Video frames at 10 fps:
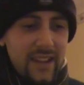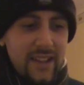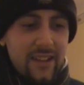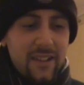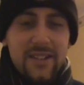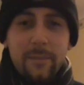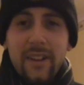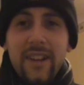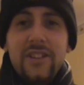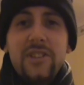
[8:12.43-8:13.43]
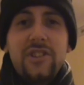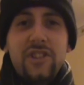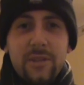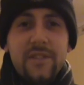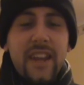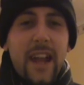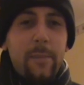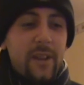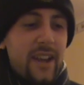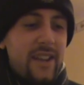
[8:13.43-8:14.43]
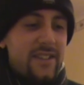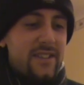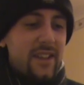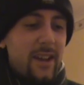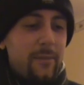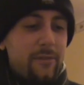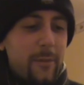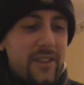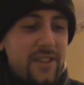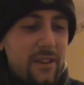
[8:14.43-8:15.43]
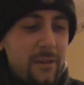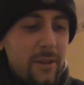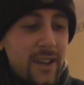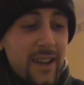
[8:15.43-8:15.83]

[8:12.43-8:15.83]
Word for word: Got some nice juicy apple hits um, from it too,